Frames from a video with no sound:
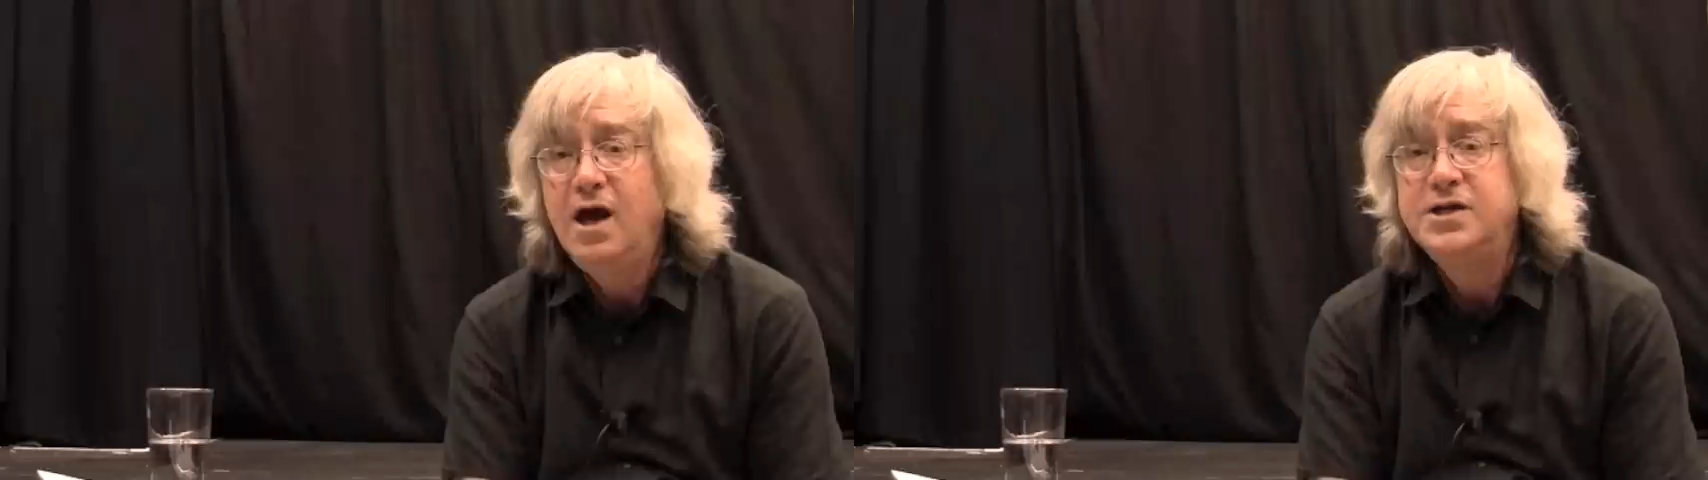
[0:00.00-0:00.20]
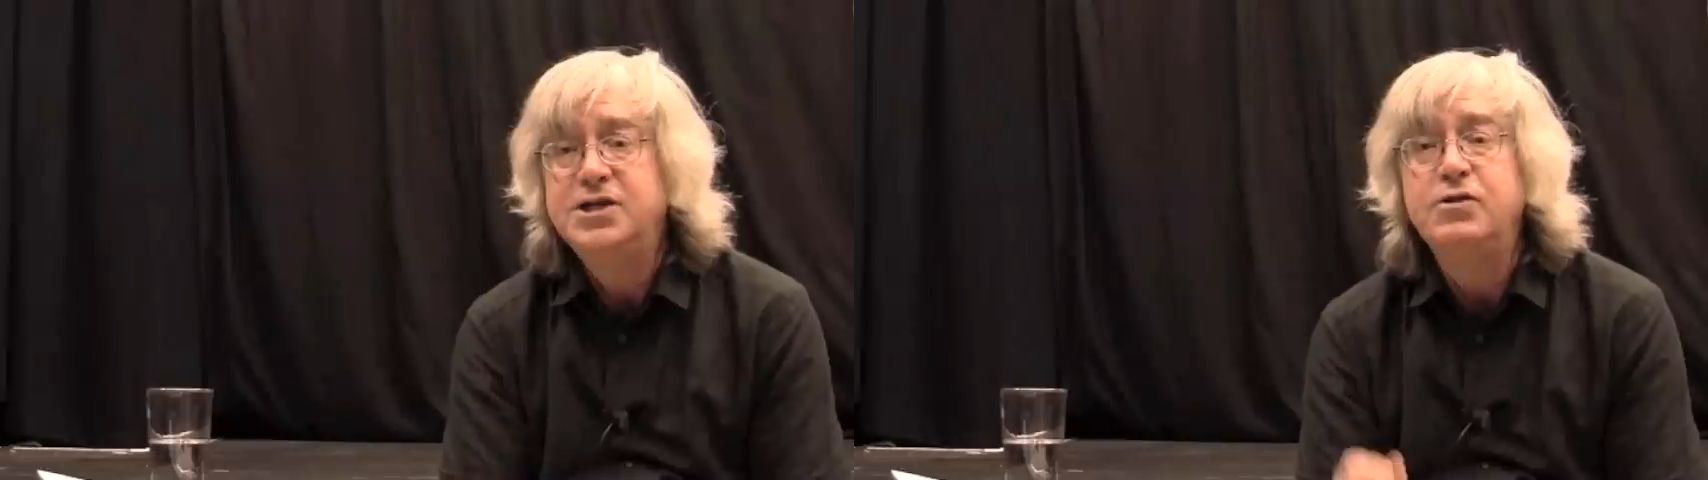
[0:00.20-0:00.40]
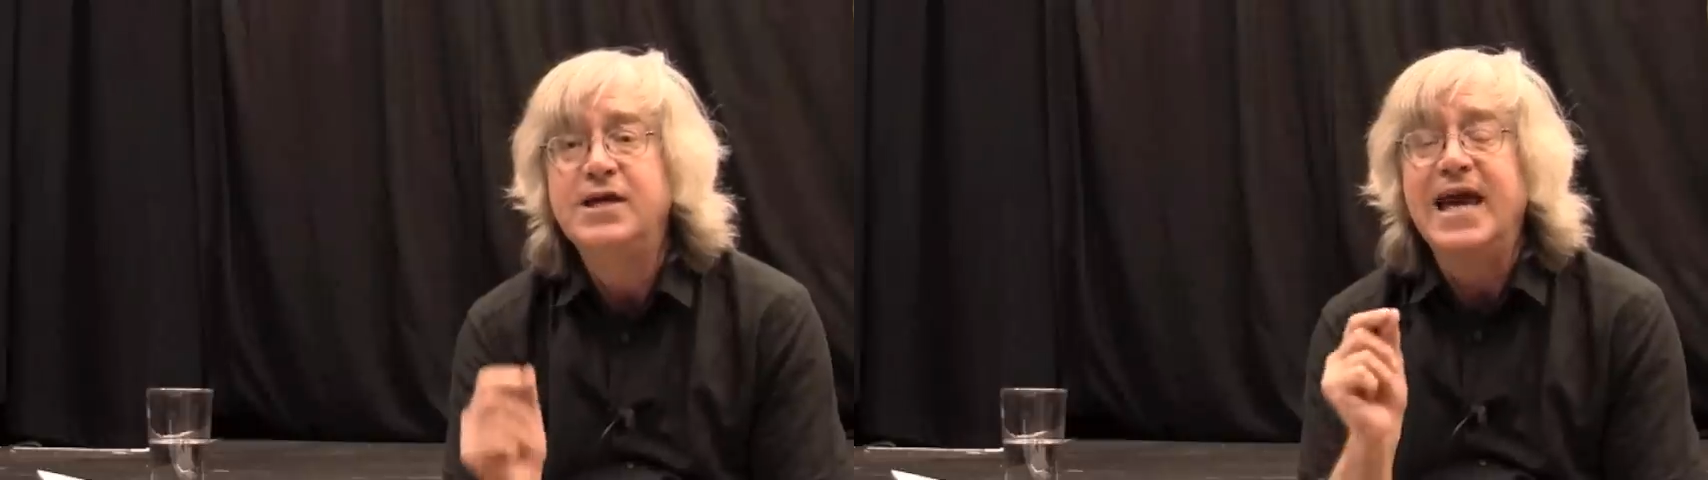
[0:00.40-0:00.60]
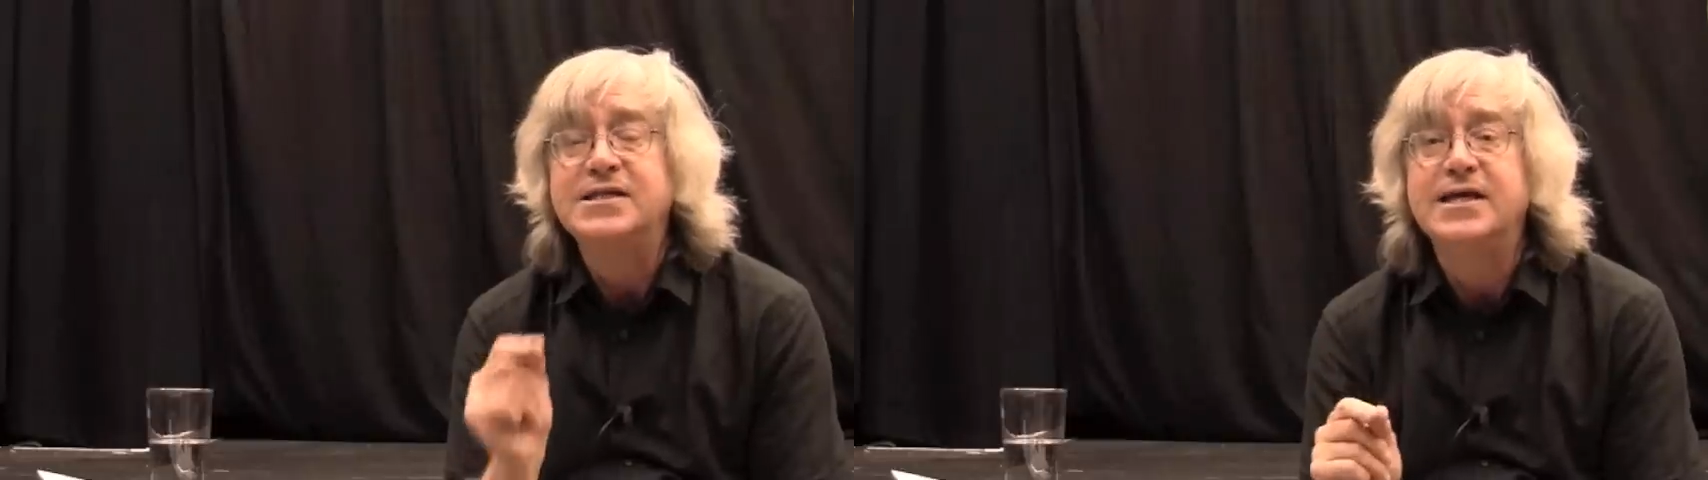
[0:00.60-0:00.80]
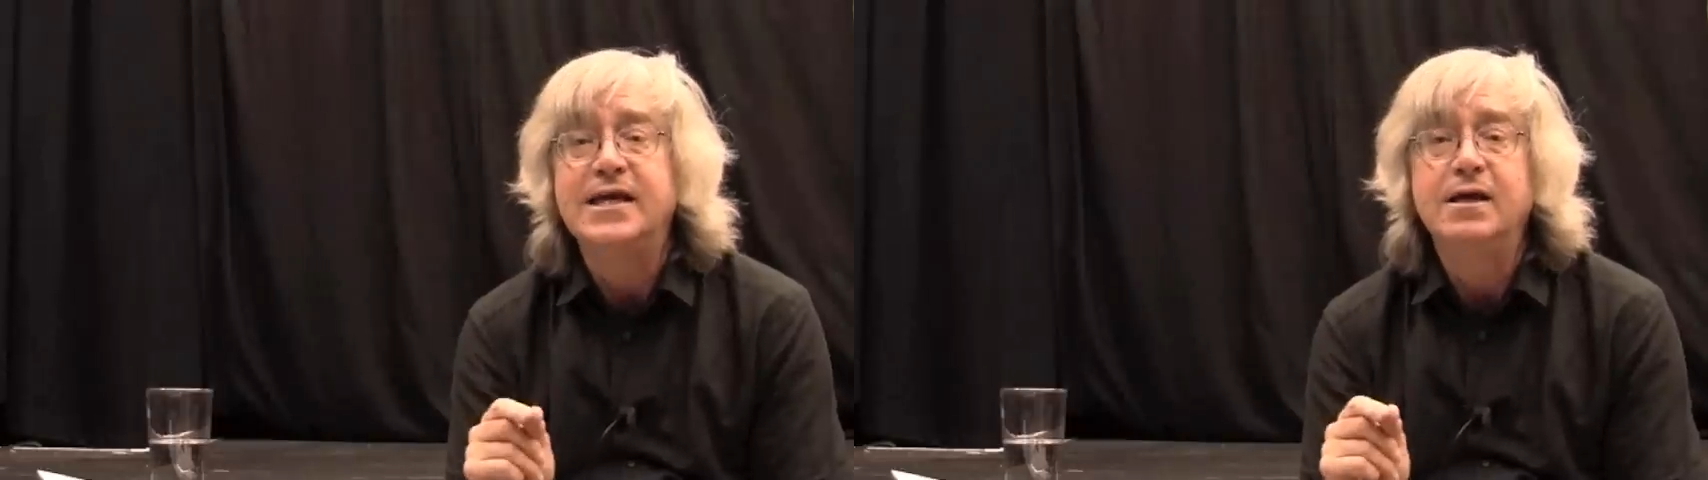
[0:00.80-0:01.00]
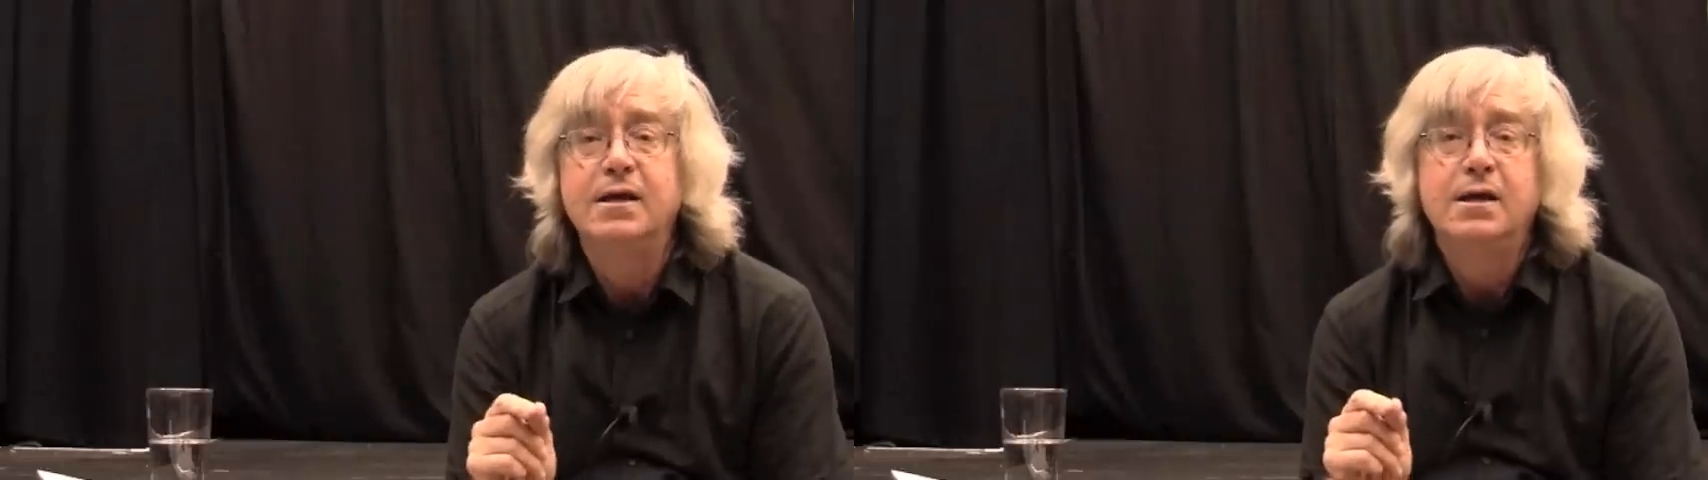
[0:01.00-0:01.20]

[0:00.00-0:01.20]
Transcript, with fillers: And so the guessing,